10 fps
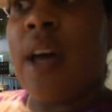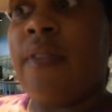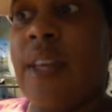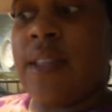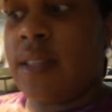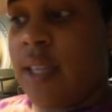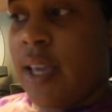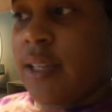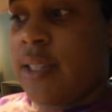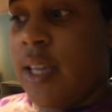the
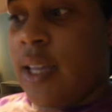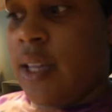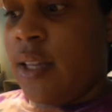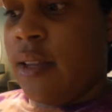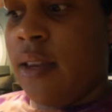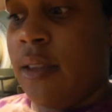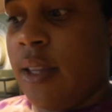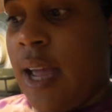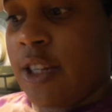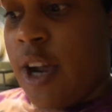insects, and the
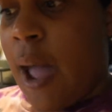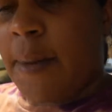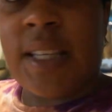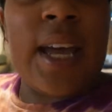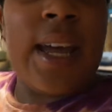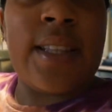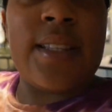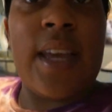natural habitats,